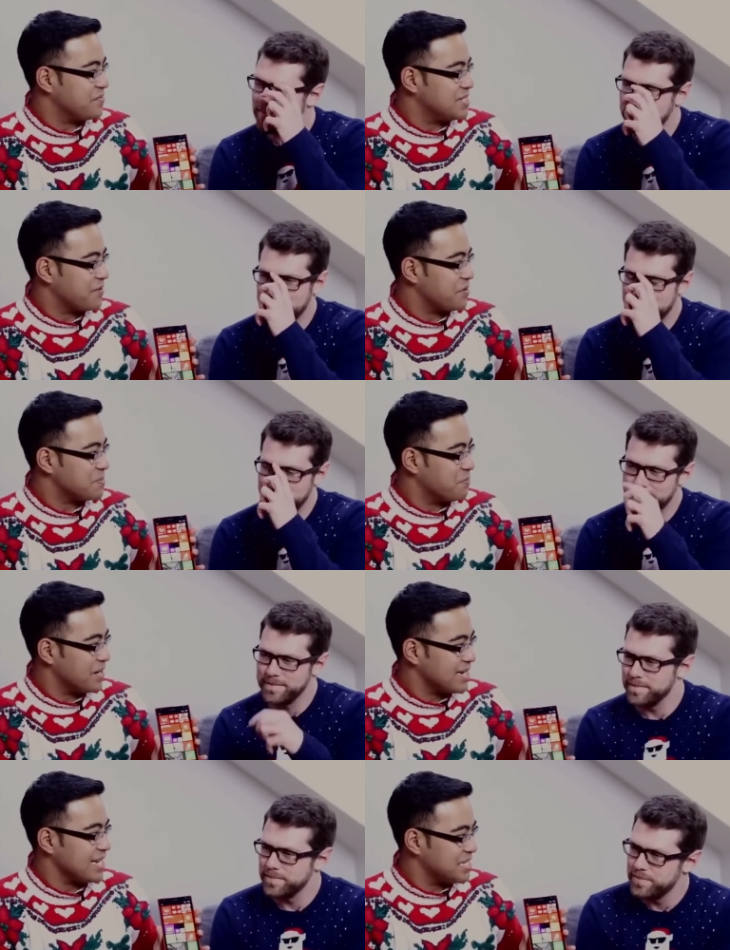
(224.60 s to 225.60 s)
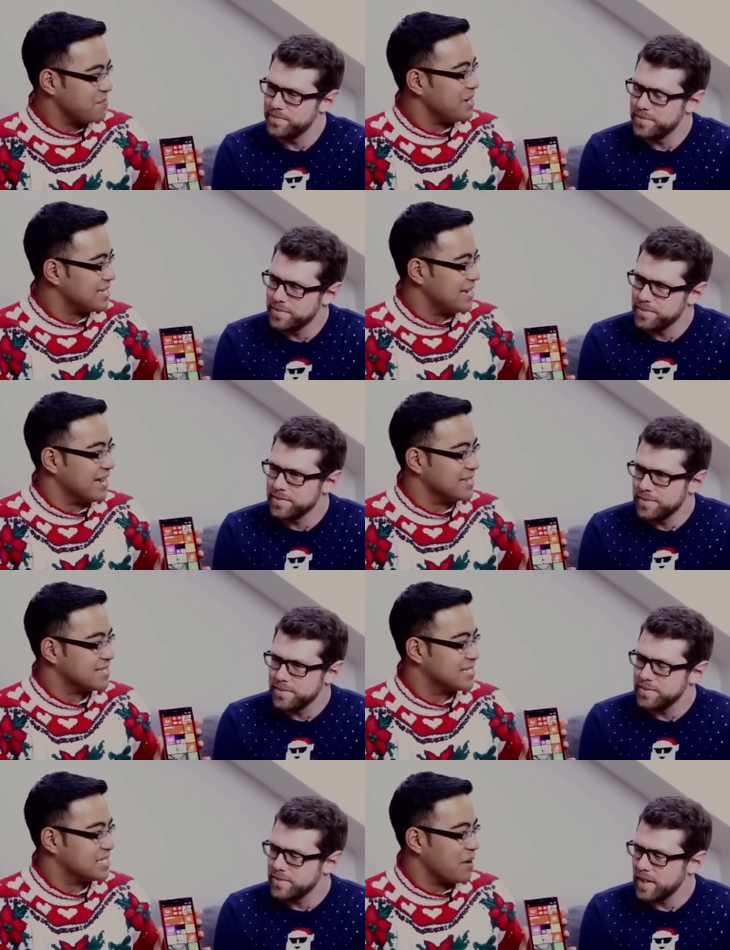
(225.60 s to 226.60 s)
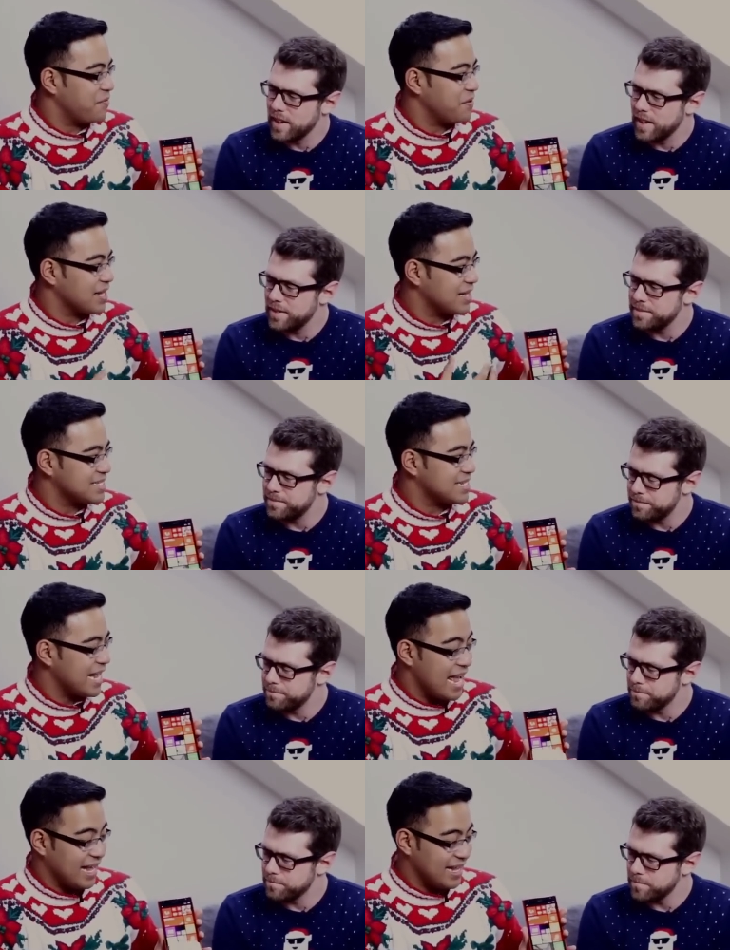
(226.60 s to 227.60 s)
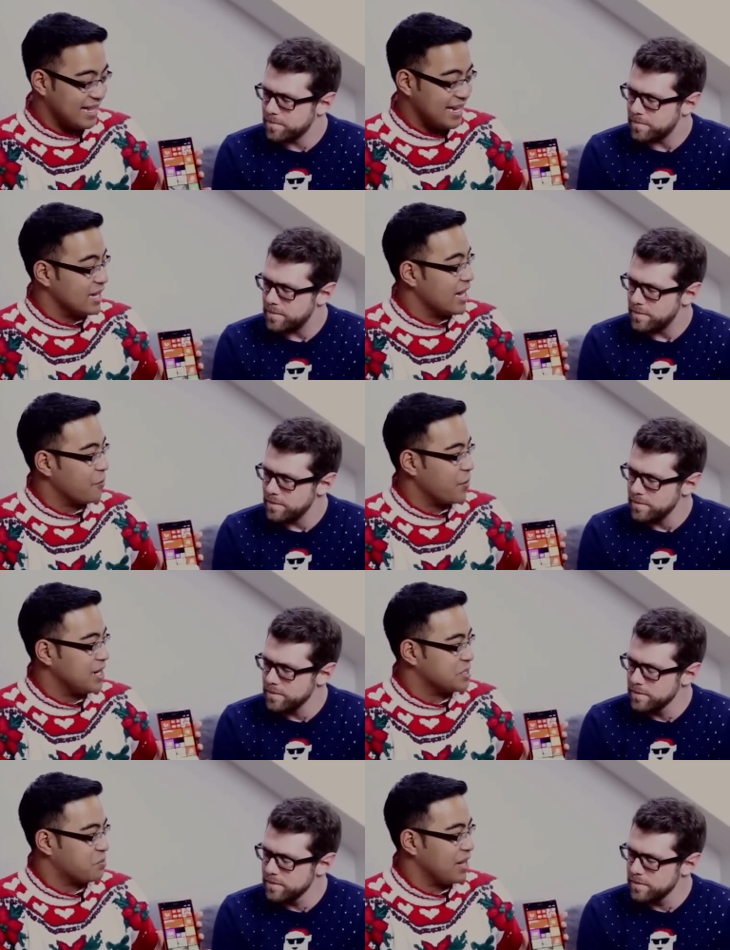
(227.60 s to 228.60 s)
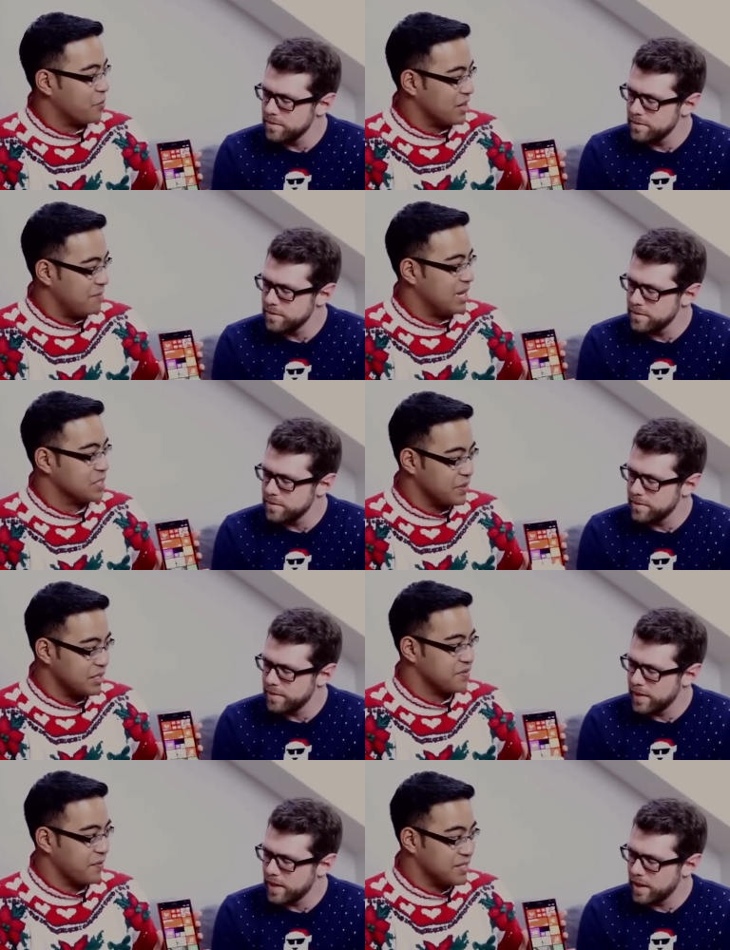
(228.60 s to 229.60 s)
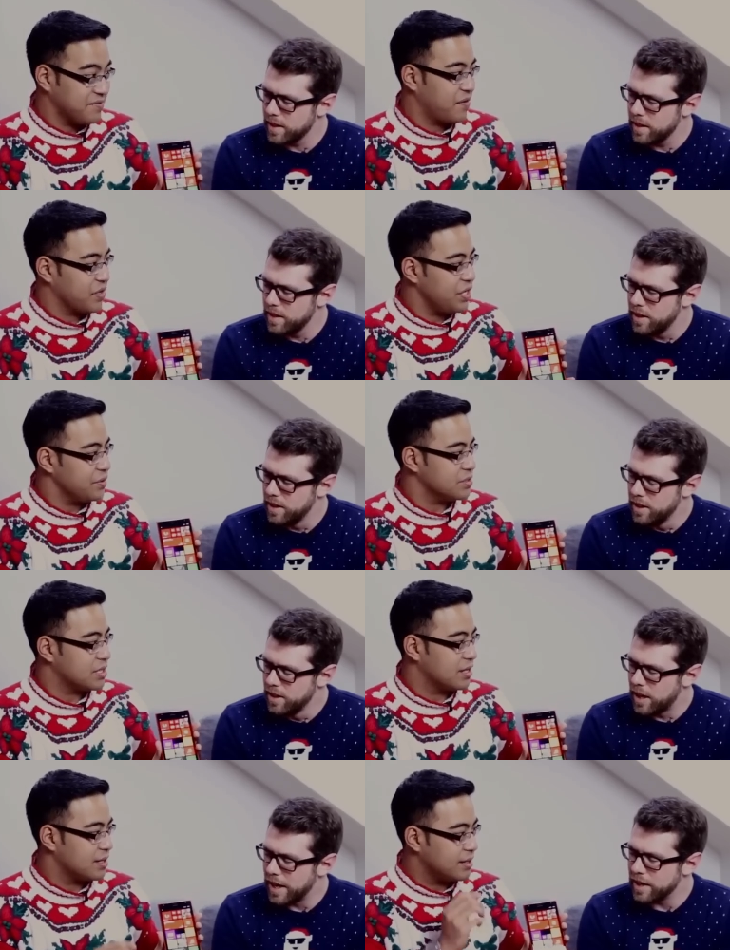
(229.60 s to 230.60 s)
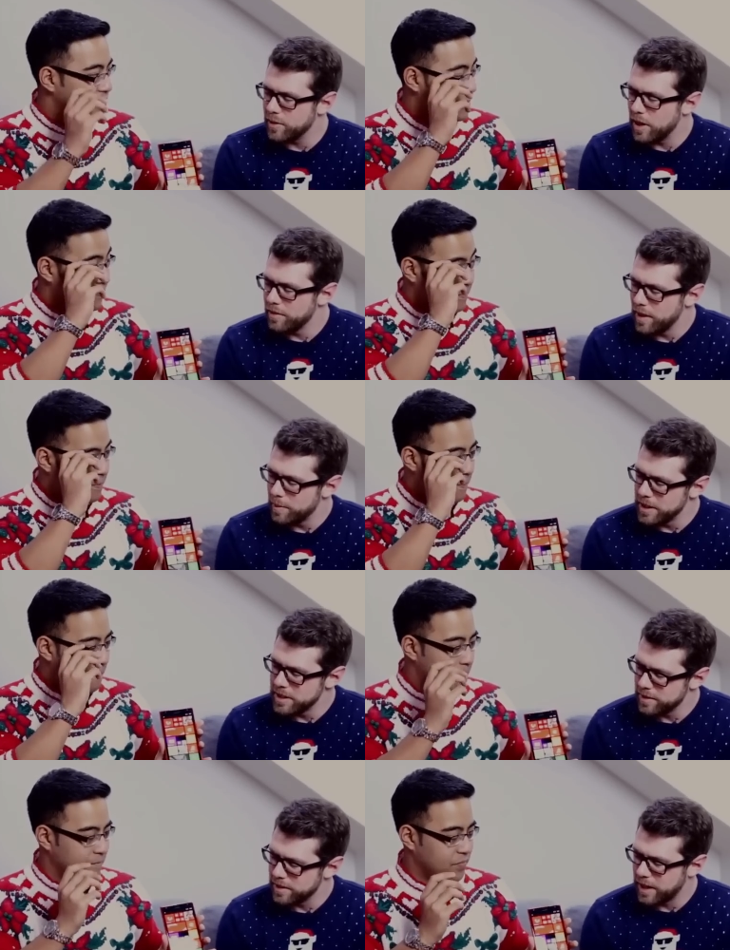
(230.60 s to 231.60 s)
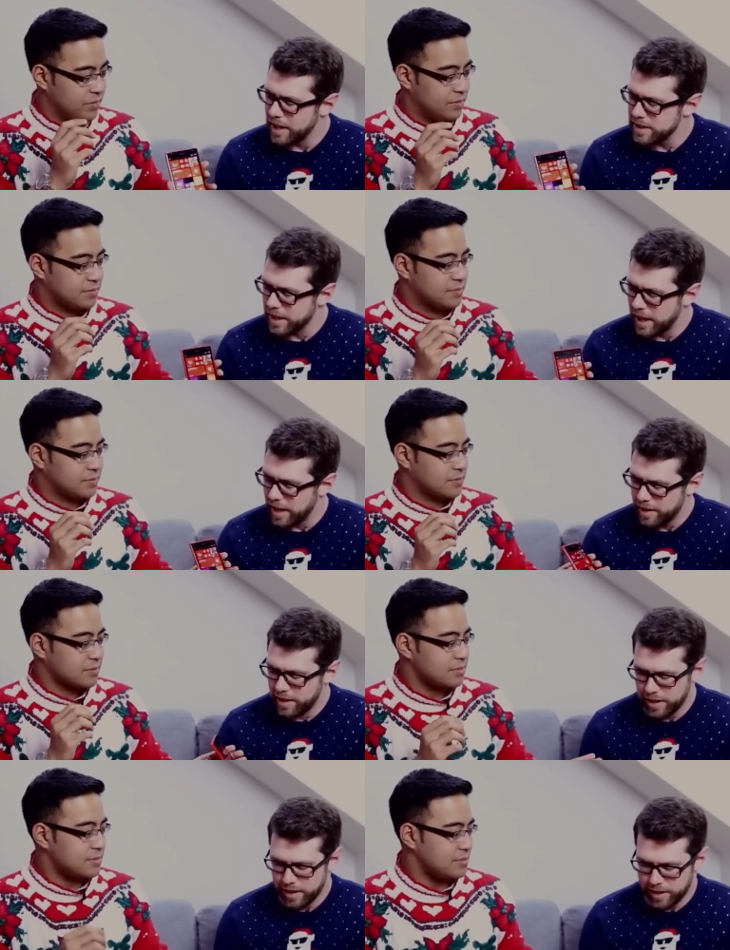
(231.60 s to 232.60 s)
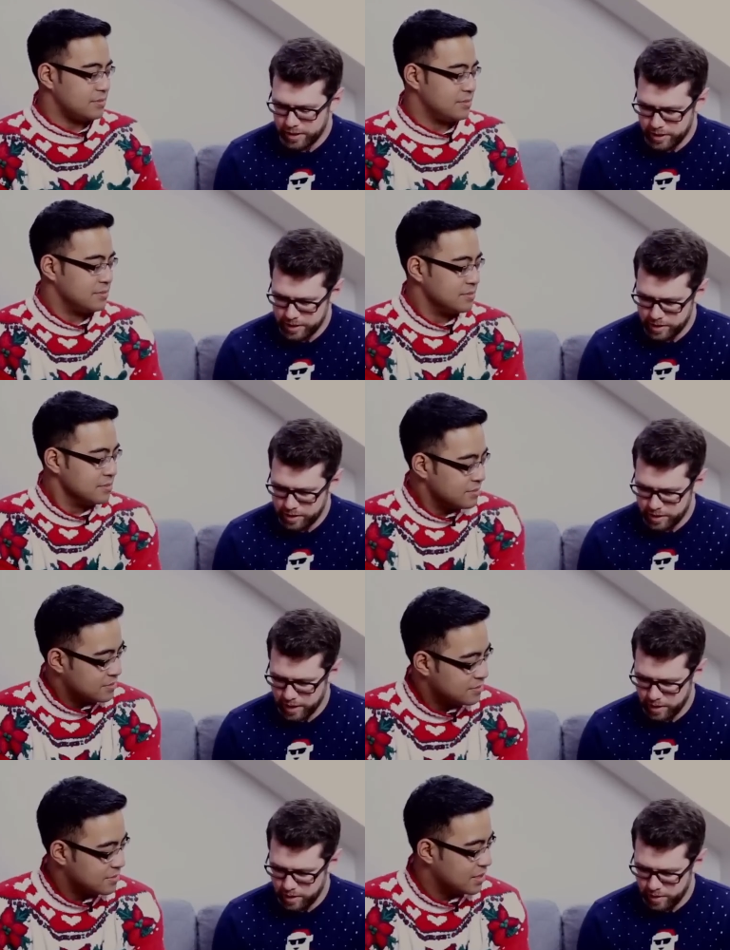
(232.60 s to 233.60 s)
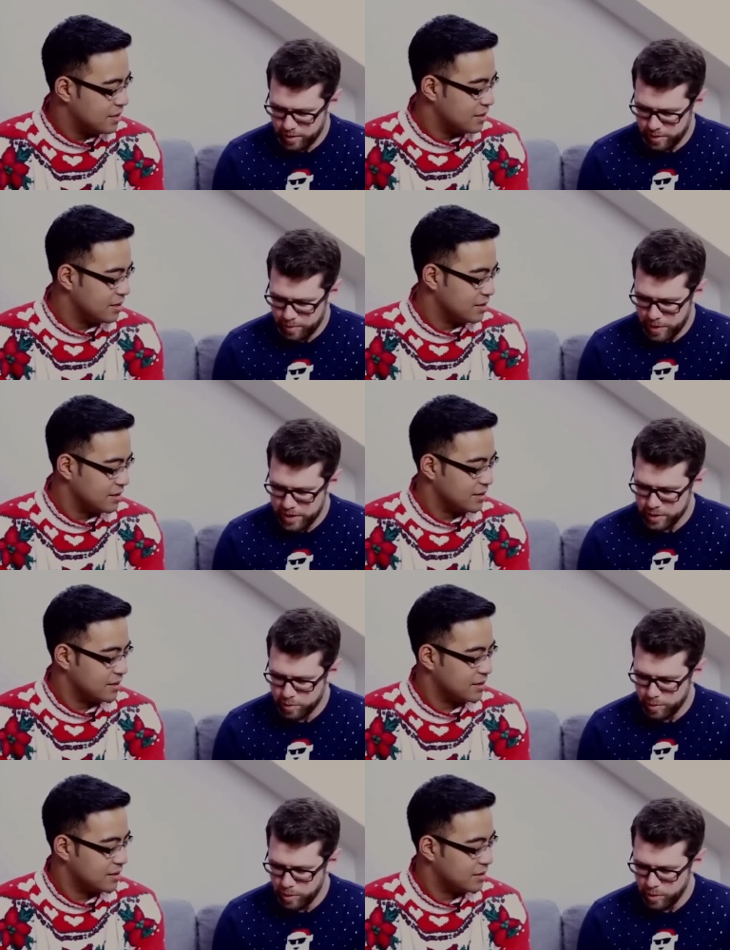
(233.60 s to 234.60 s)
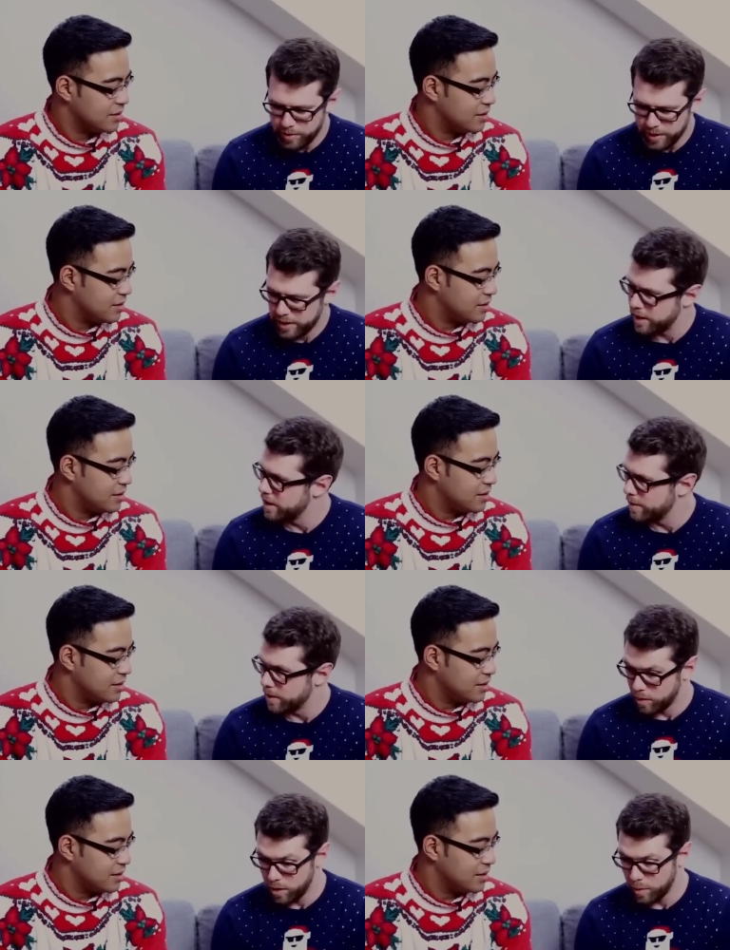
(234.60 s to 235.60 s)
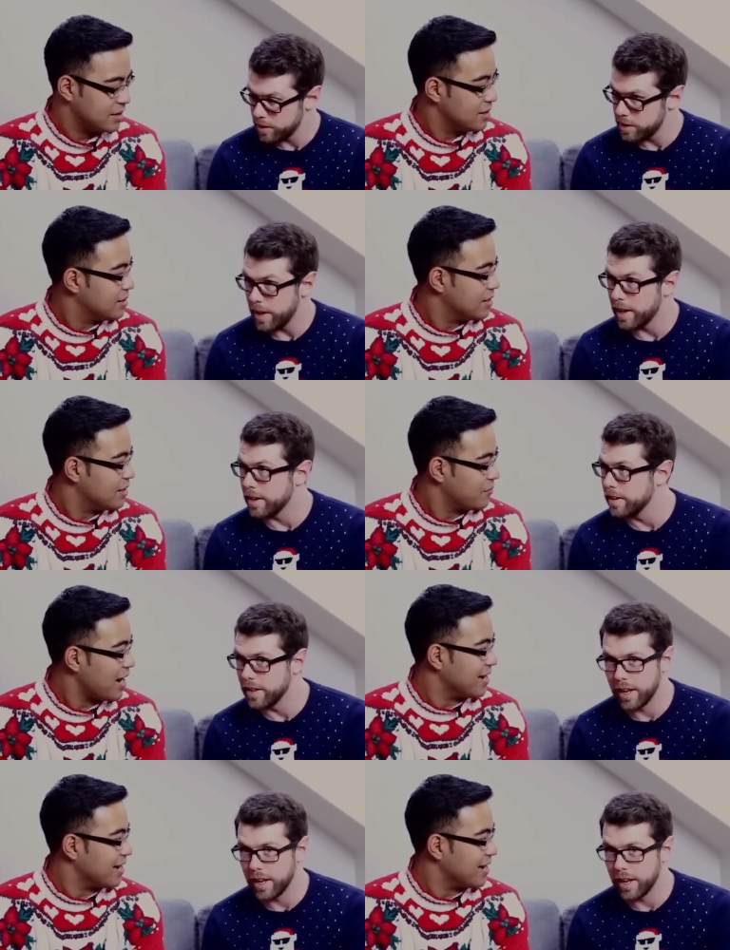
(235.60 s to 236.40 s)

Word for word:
Speaker 1: much of a difference, but to me it does. So I feel like this, is, in, in a lot of ways, is probably one of the best Windows phones I've ever used.
Speaker 2: I well, I find myself gazing at it and like just like little pieces will move, and, it, and I'm like, whoa, what's that? And